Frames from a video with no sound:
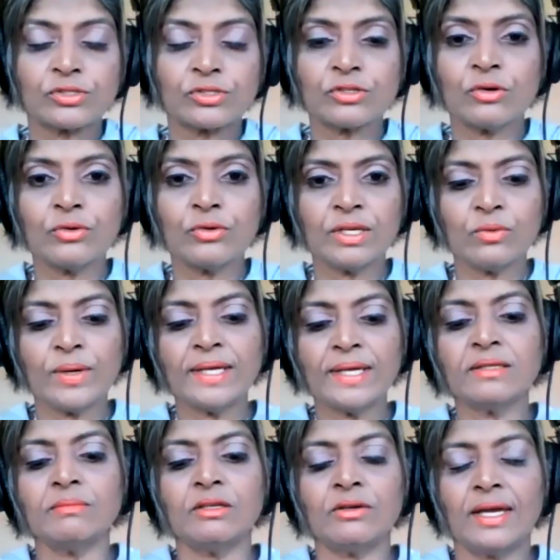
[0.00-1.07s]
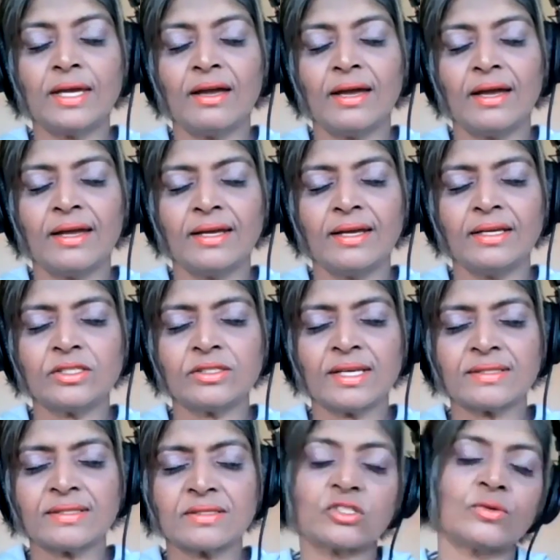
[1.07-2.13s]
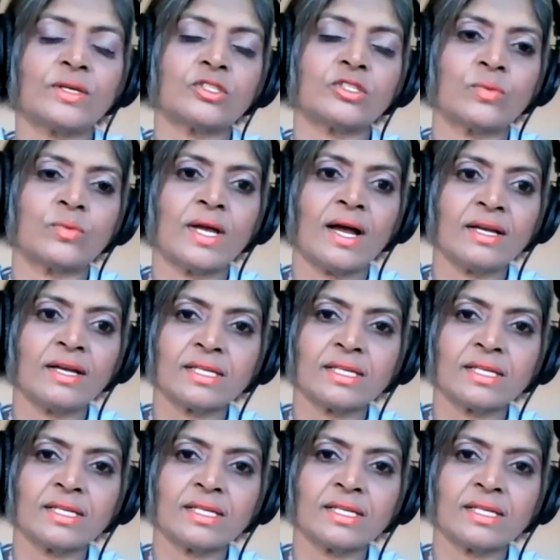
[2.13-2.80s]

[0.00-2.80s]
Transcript: So he awakened me to that situation where